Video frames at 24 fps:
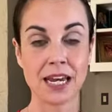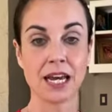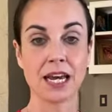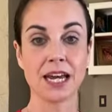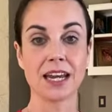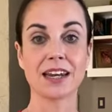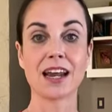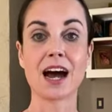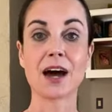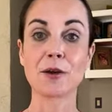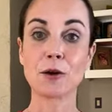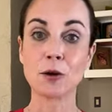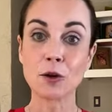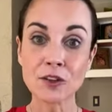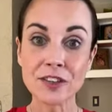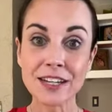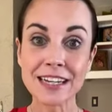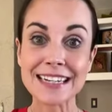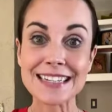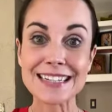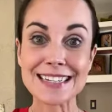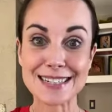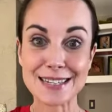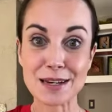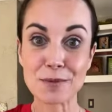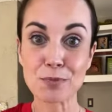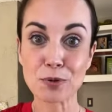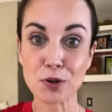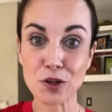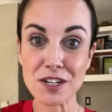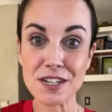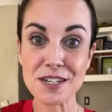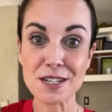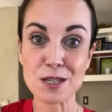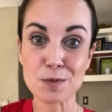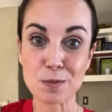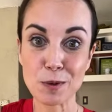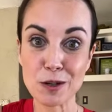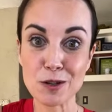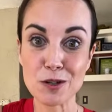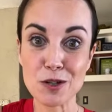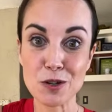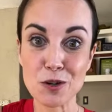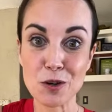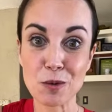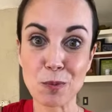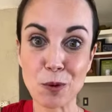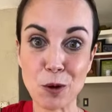Not only does it predispose
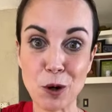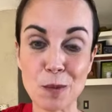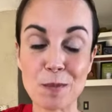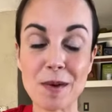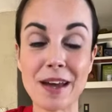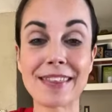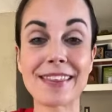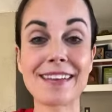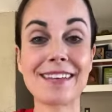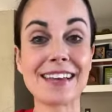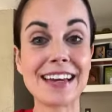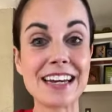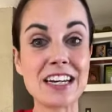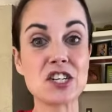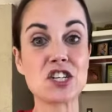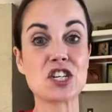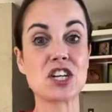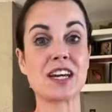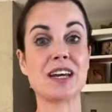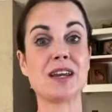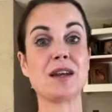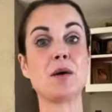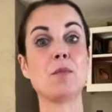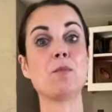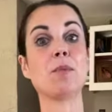you to poor methylation,